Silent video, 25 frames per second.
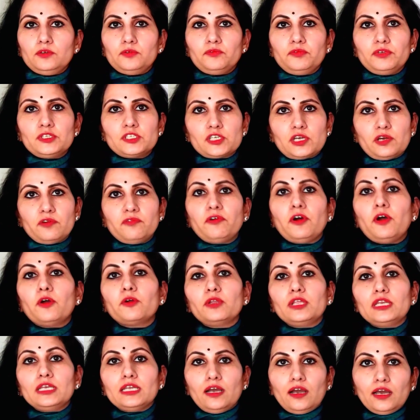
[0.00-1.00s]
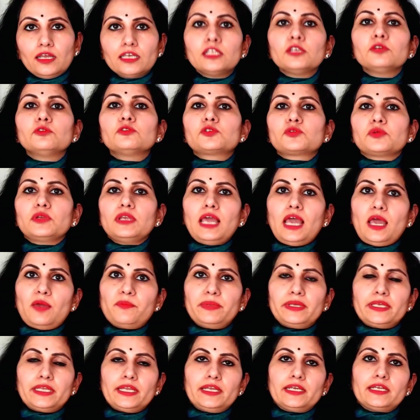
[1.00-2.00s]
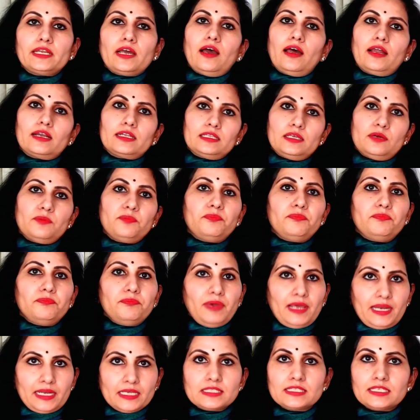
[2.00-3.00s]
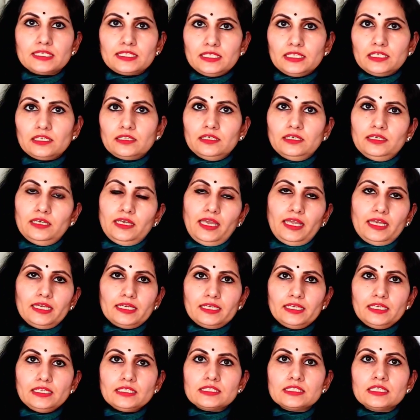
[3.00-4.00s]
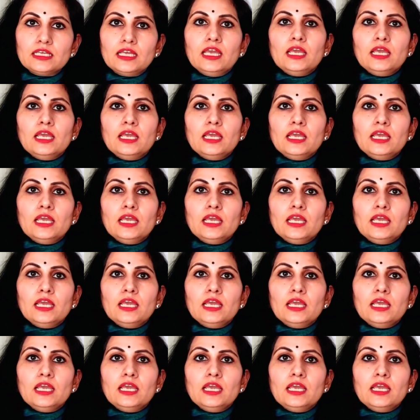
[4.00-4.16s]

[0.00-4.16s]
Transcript: which are found in unusual habitat are the parasitic algae.